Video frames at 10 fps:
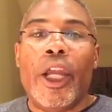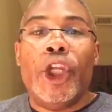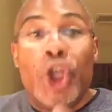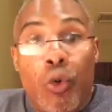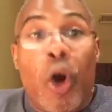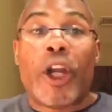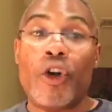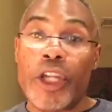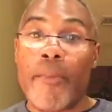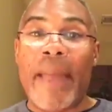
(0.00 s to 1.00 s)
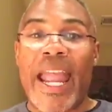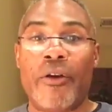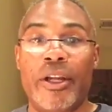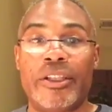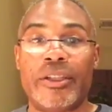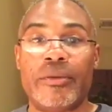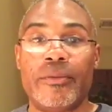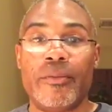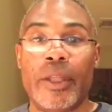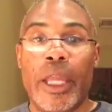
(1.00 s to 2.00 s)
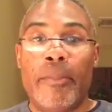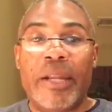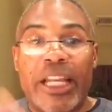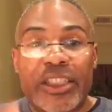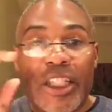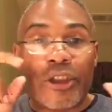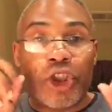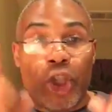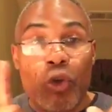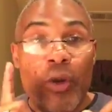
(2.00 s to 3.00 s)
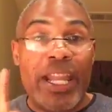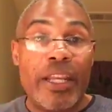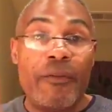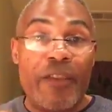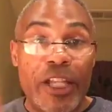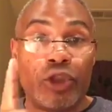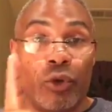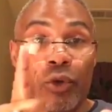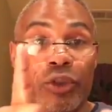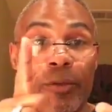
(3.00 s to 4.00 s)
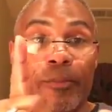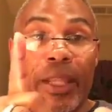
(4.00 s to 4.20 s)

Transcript: You work on your marriage. Because there's two individuals